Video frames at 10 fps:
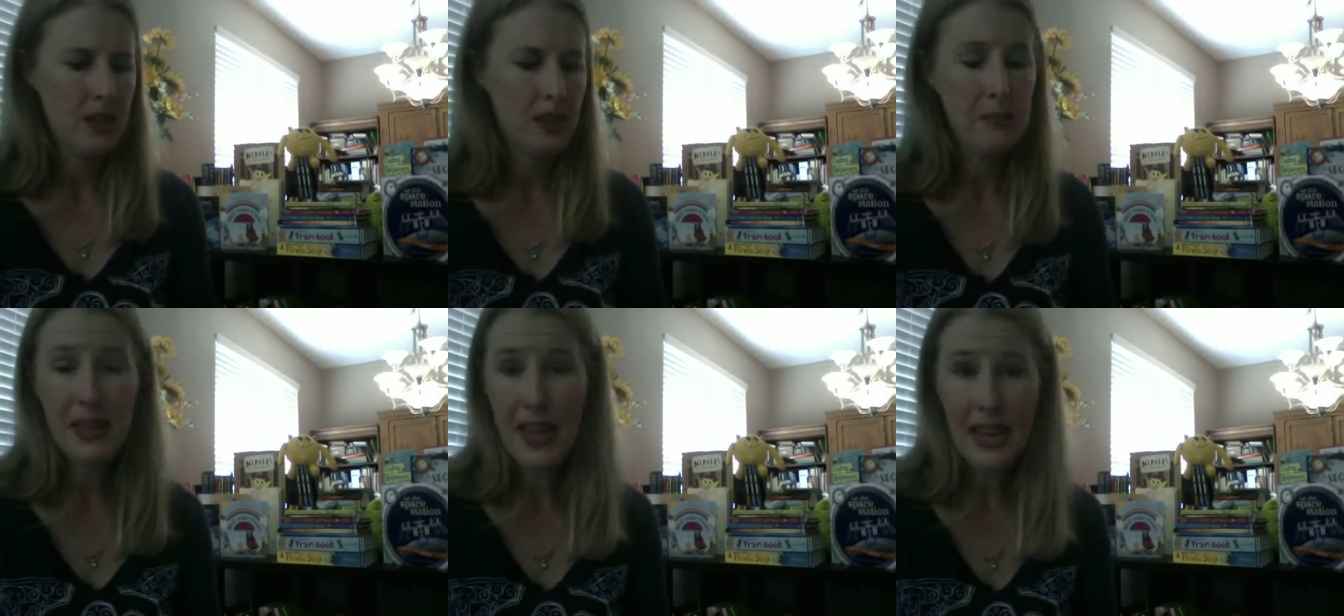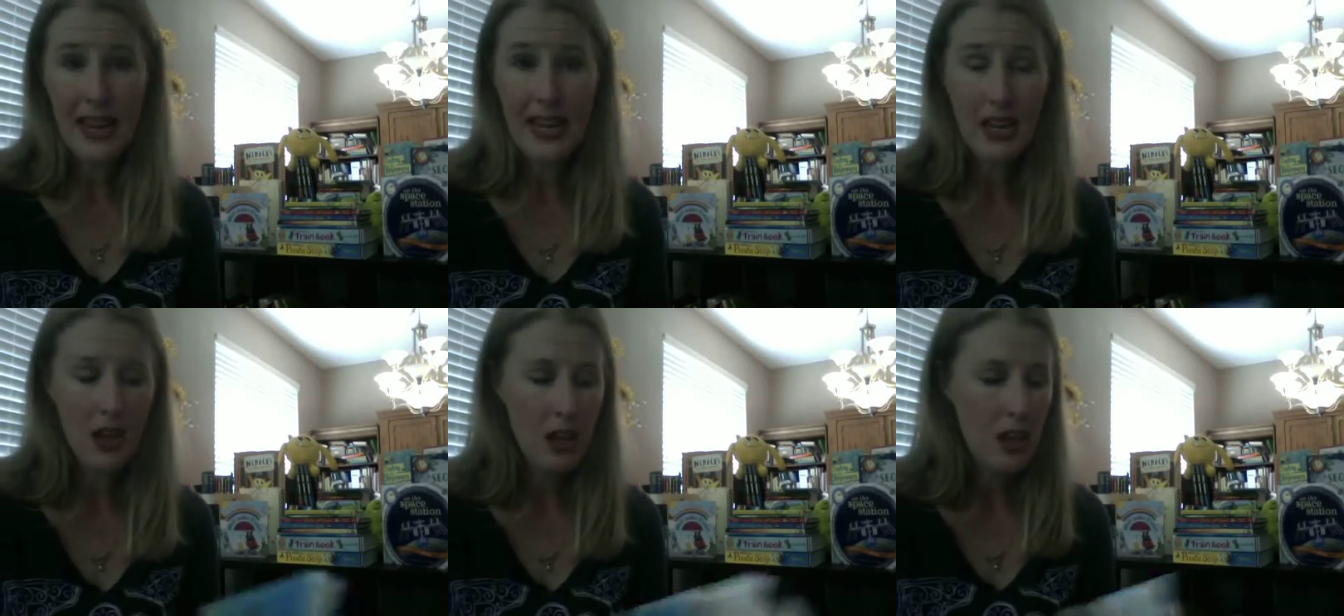the
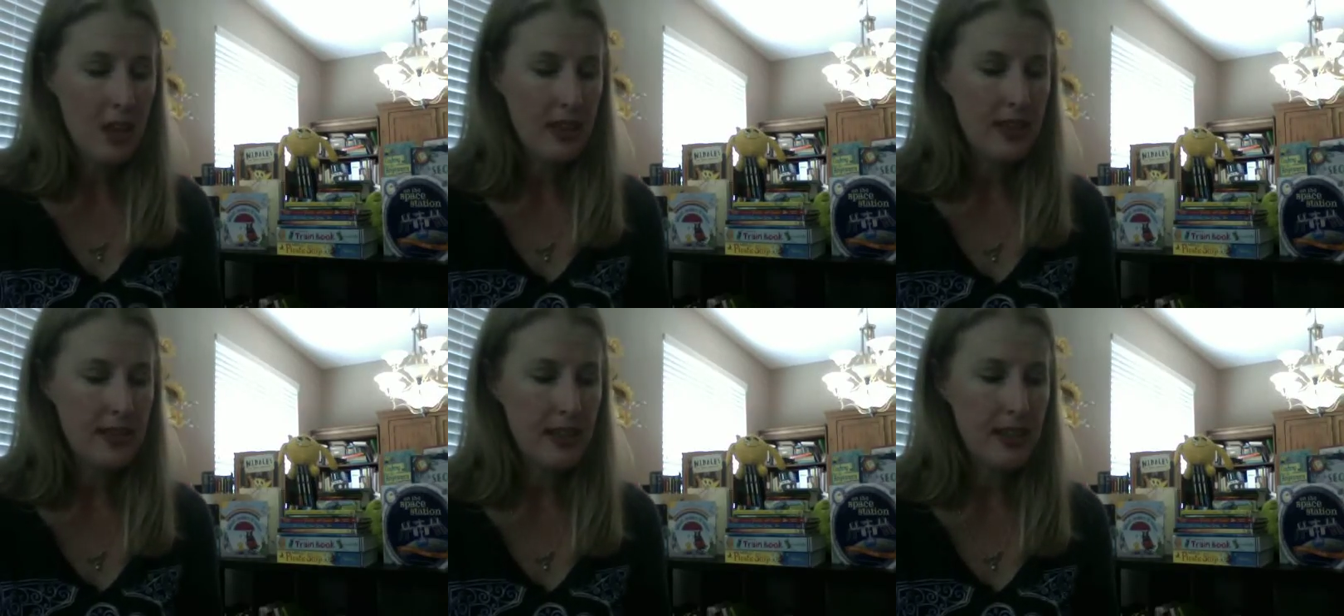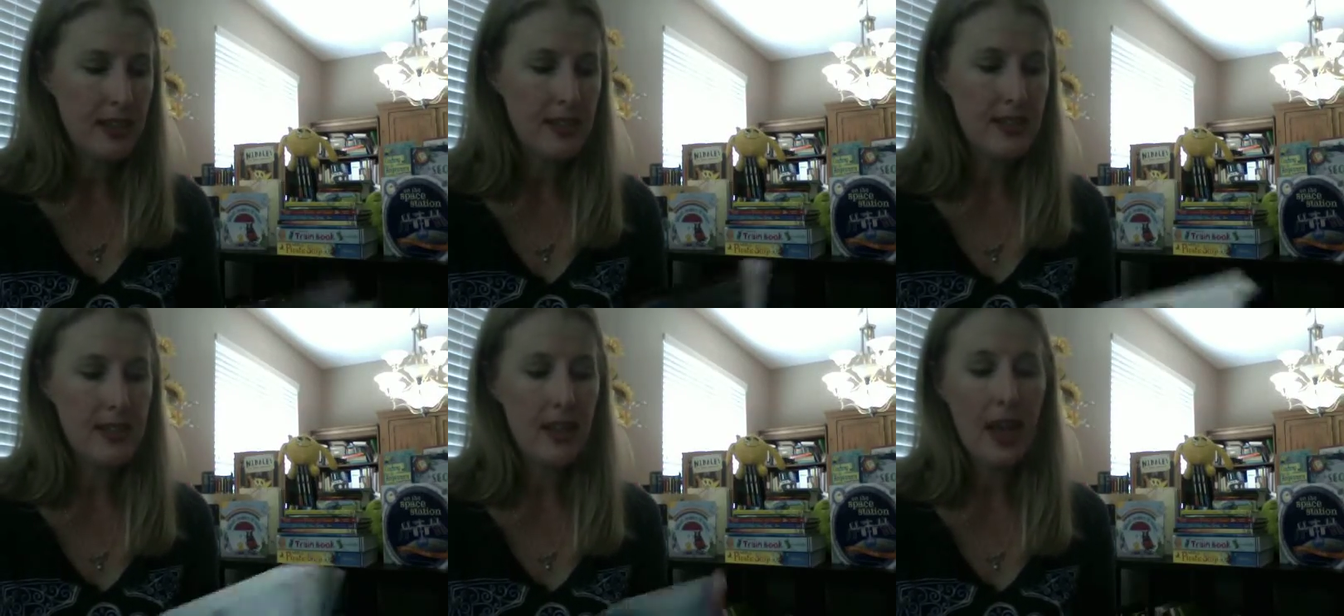beginning. This is
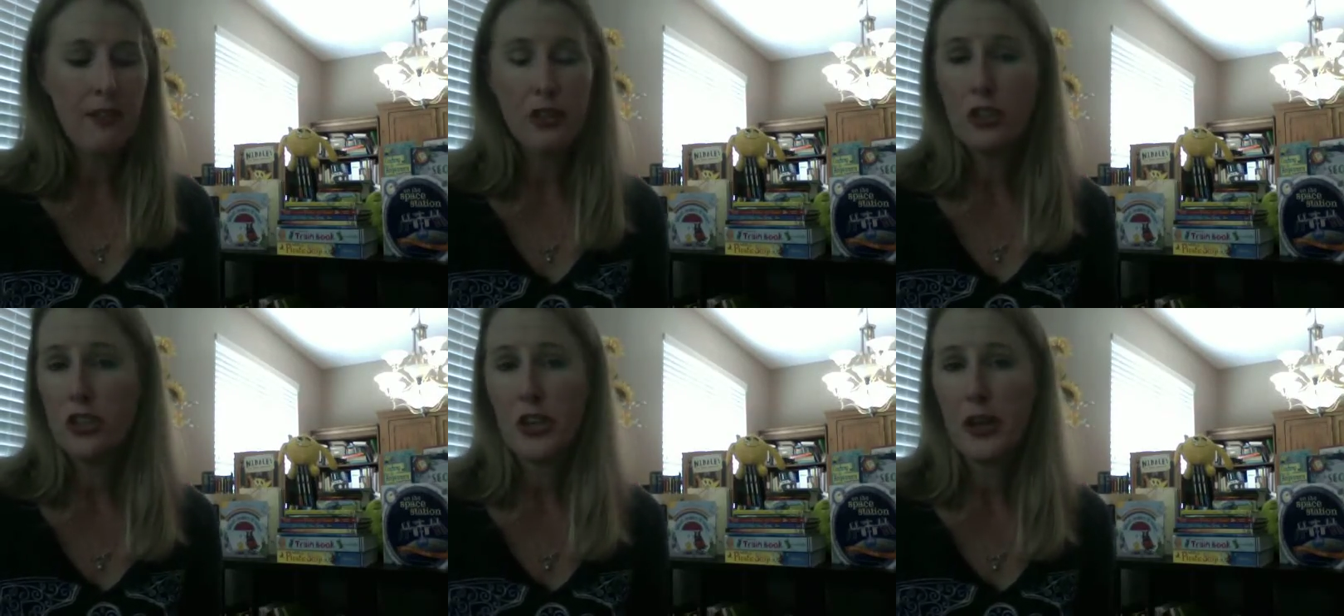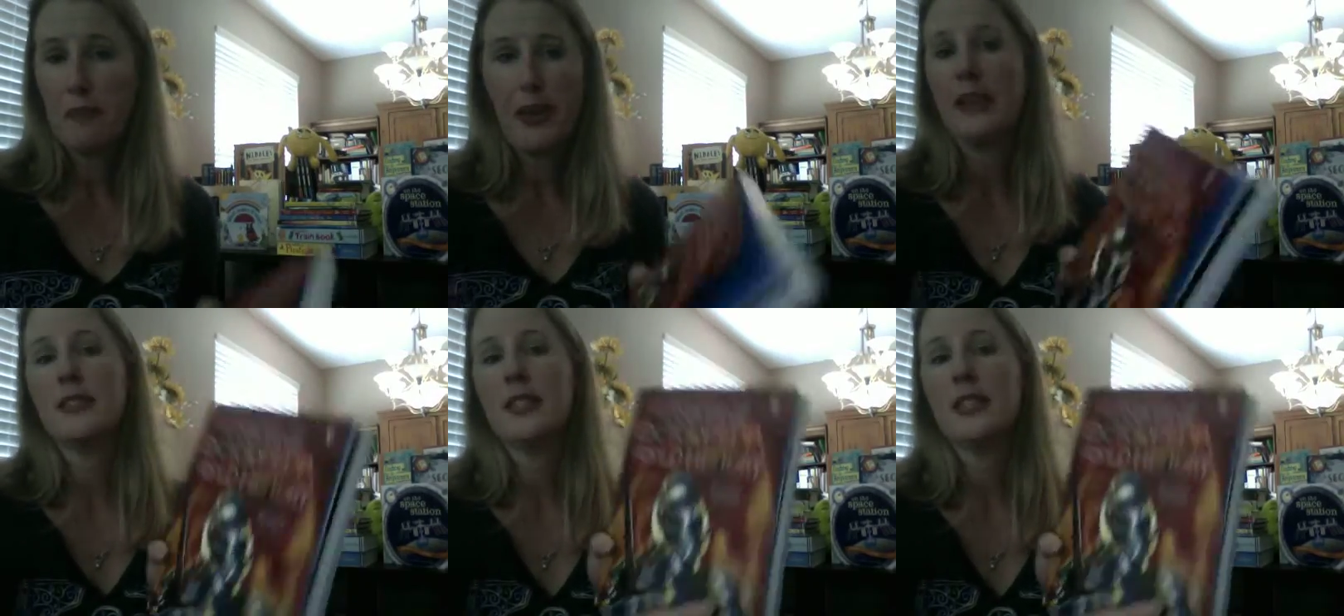evolutionary
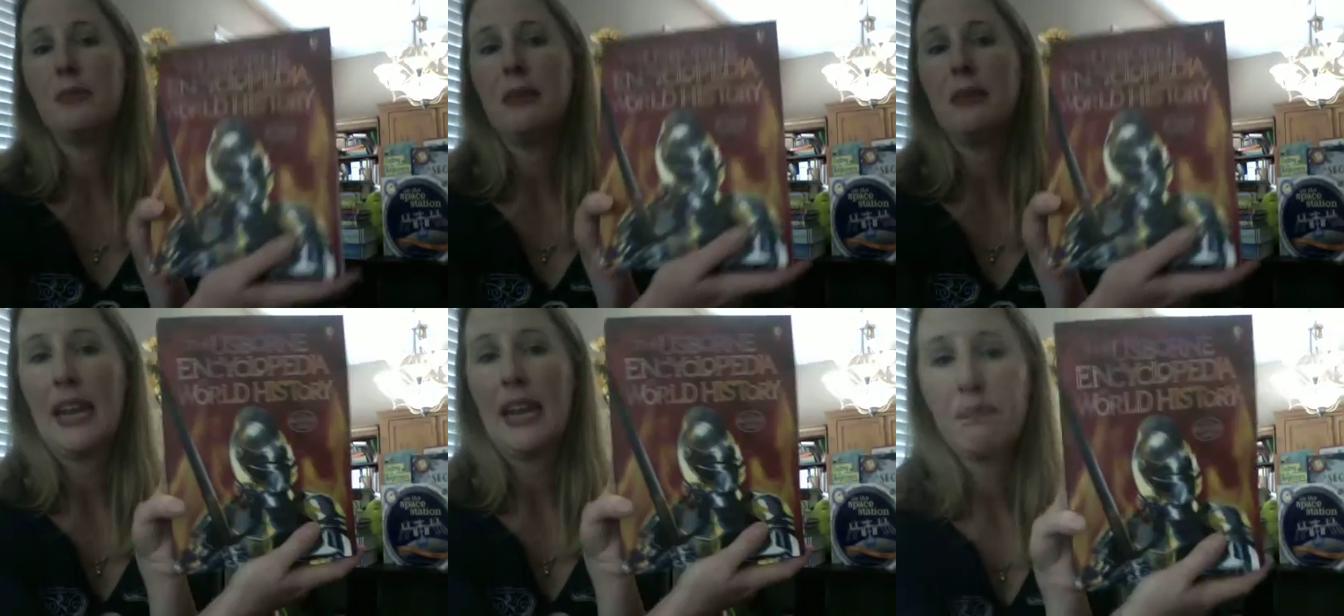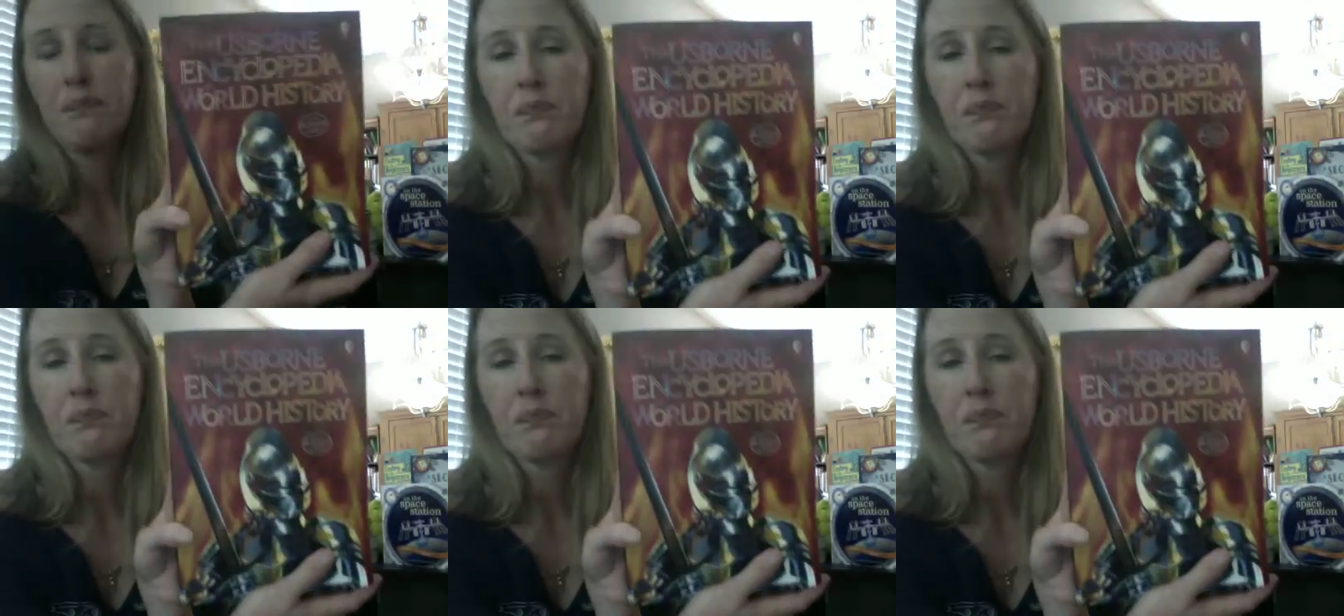based at the beginning.